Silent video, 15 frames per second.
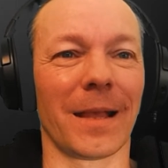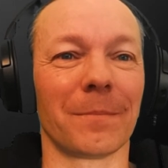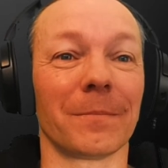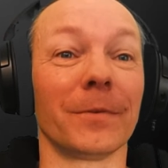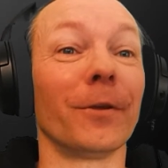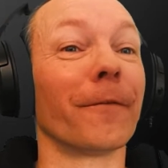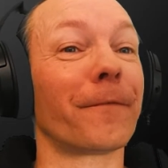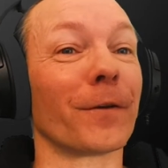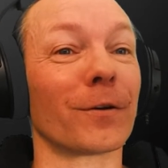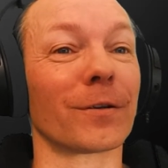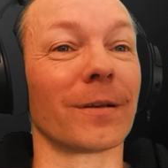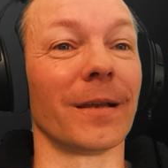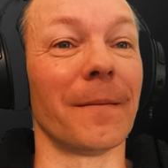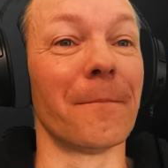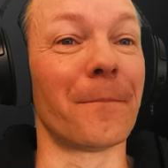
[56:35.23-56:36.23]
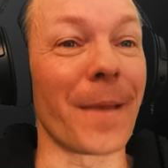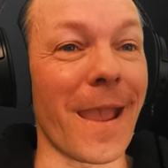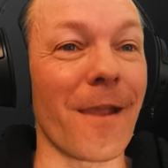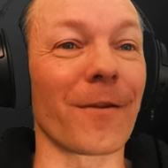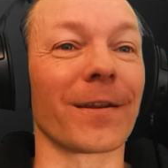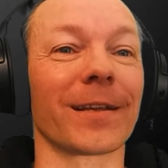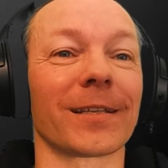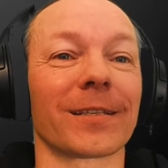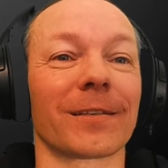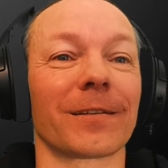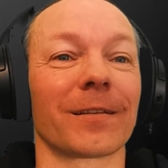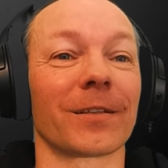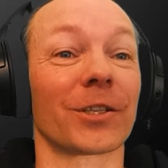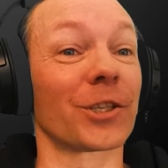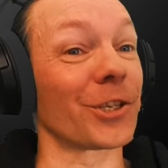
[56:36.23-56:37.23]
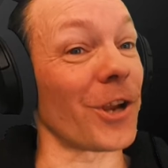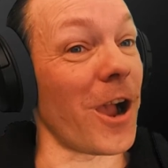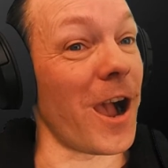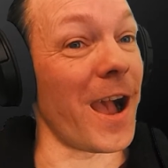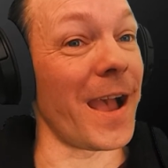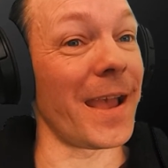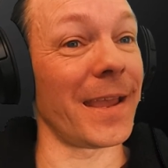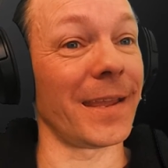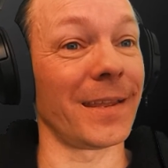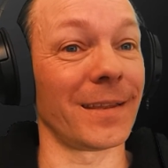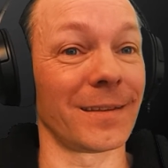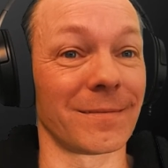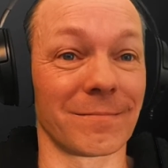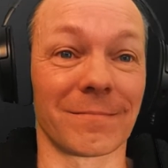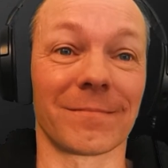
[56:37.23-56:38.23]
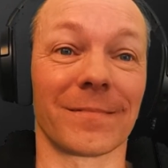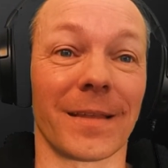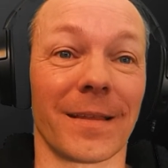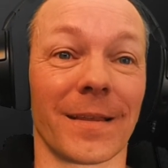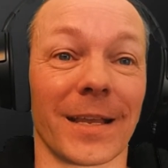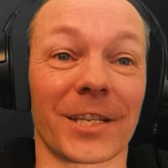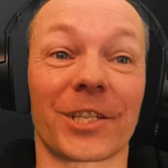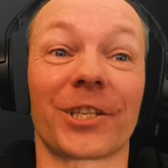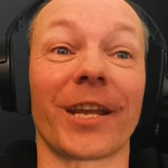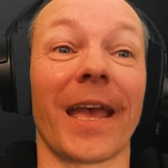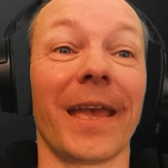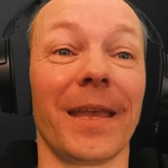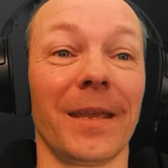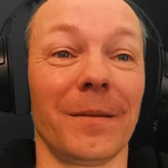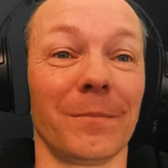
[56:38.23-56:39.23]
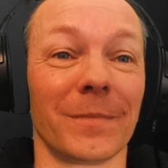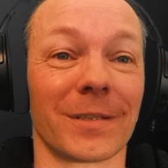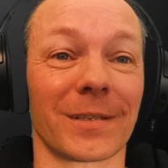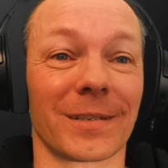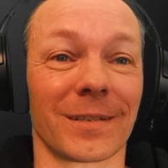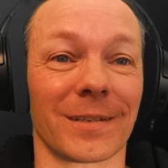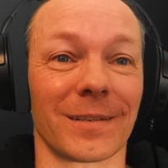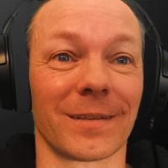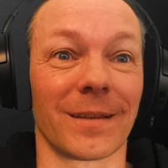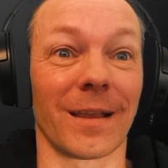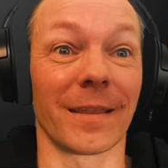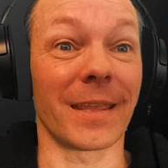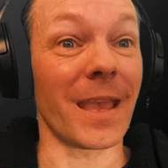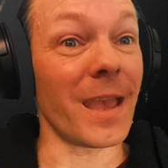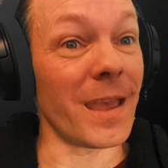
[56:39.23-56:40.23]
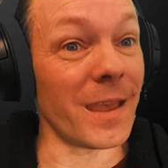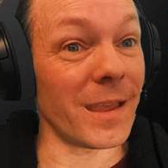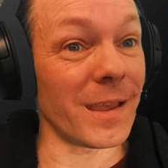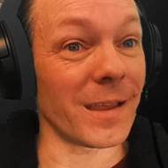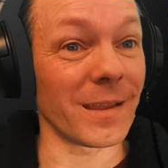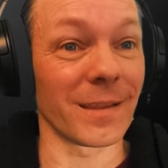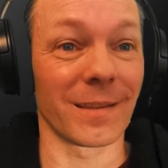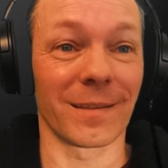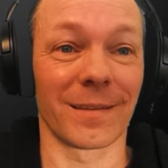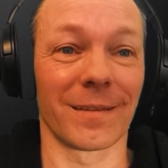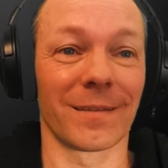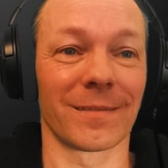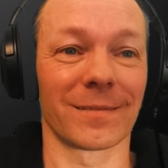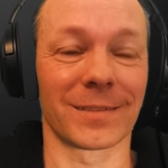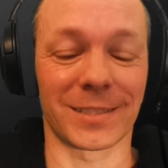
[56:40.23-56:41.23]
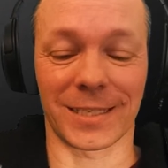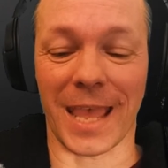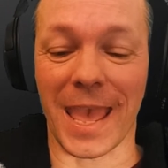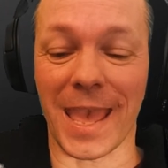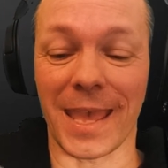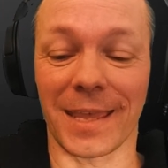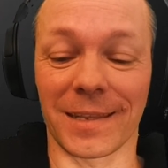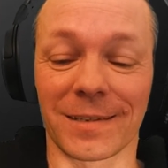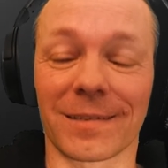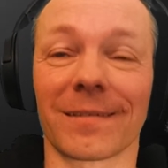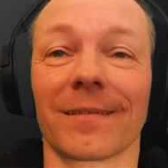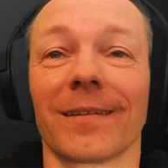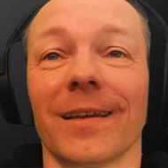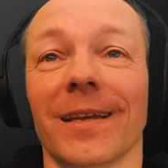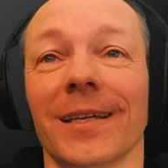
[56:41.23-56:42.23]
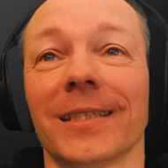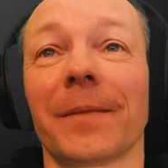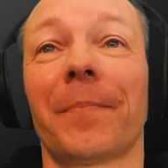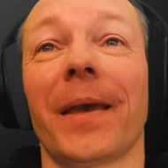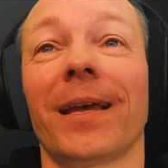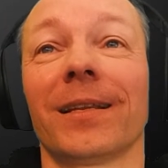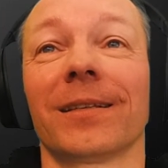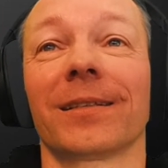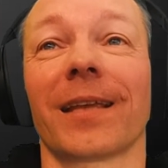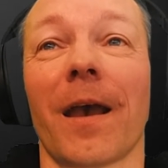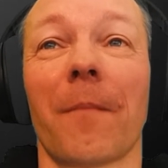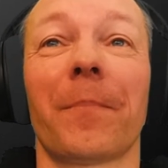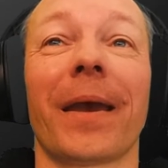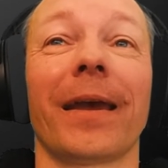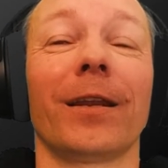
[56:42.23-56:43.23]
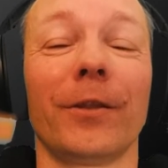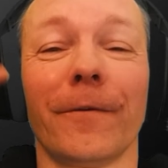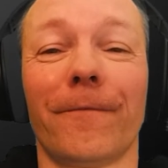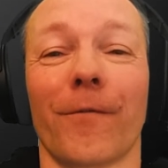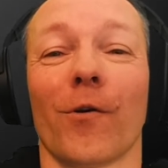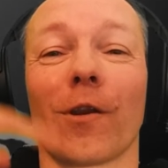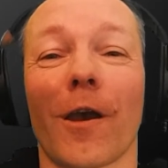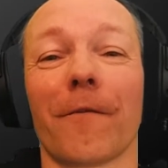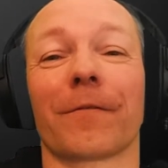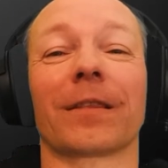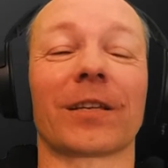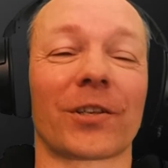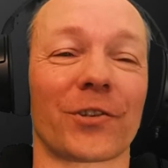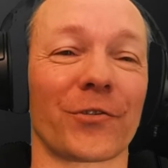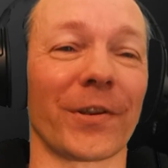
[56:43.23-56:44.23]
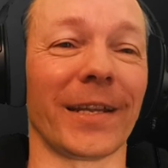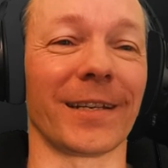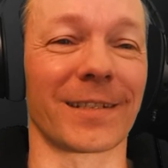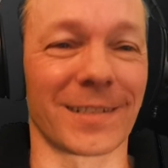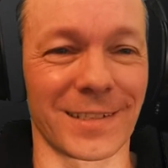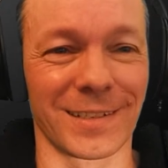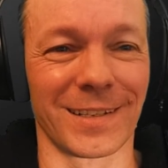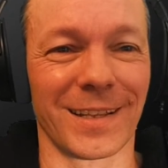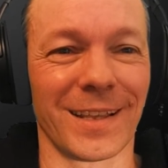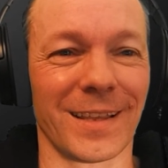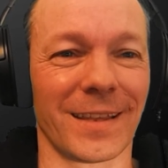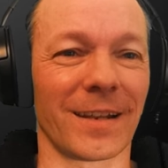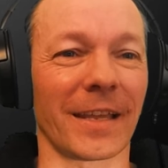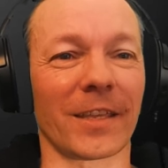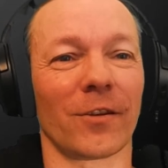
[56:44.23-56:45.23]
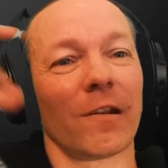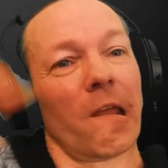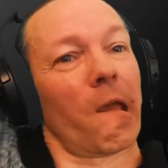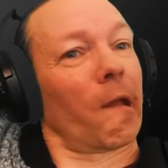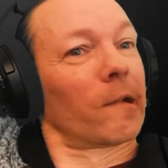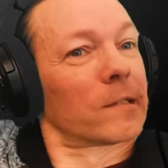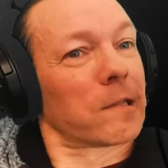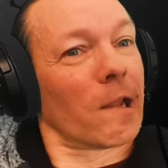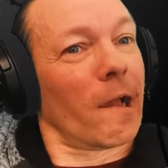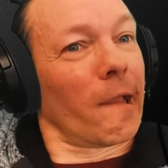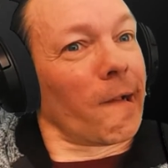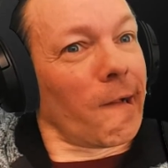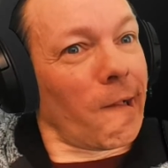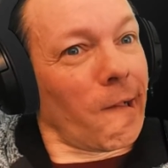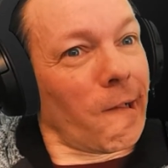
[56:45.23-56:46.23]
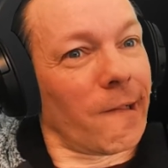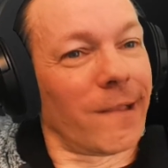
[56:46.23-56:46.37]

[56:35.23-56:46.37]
You feel embarrassed, shy, ashamed. Yeah. Sad. Depends how badly you fall over in the street. And like your legs like...